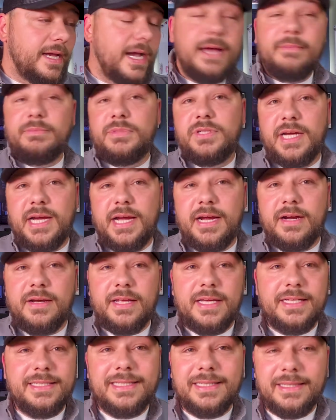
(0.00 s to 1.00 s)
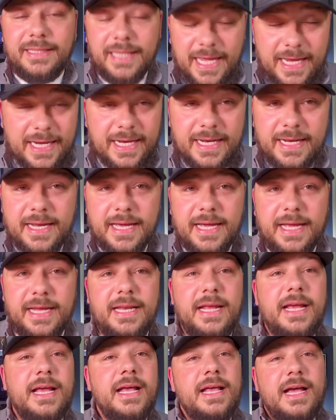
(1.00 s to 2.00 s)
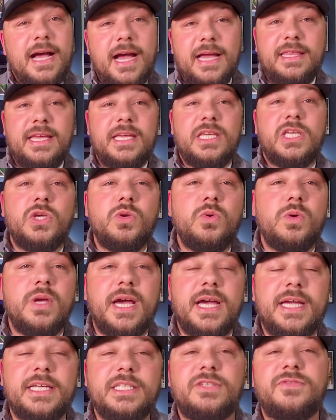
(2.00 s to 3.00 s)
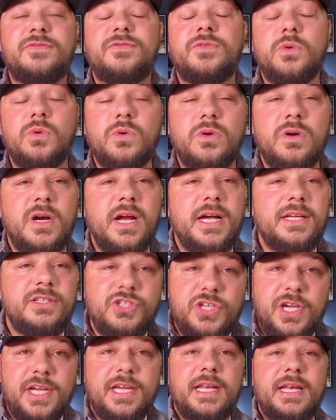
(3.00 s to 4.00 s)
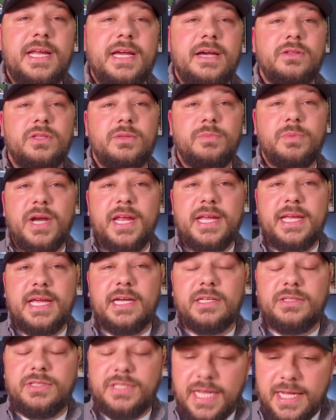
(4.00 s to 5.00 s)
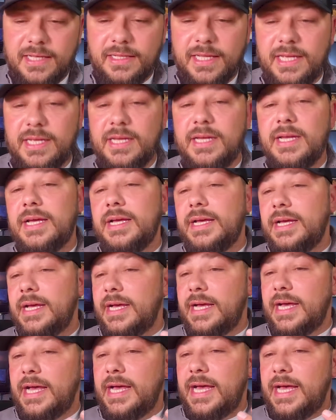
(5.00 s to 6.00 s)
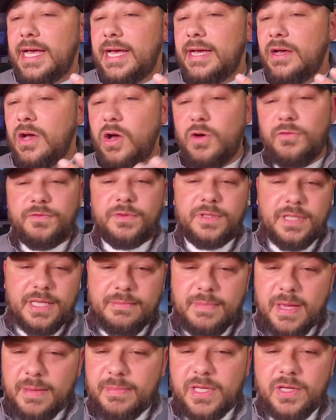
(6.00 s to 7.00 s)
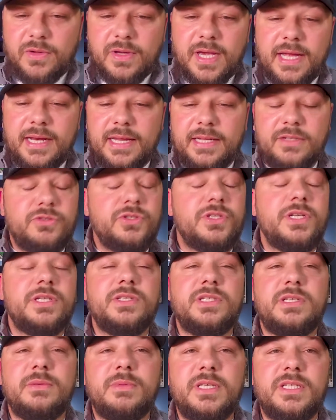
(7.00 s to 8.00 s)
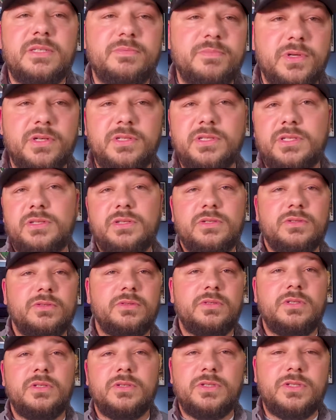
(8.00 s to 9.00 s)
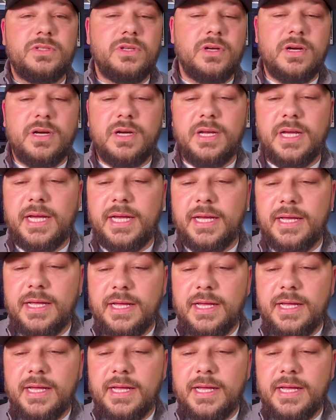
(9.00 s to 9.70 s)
I'm tired. It's late at night. I thank you guys for checking out the Breakout Daily. Hopefully, maybe you got interested in some of these books and you'll start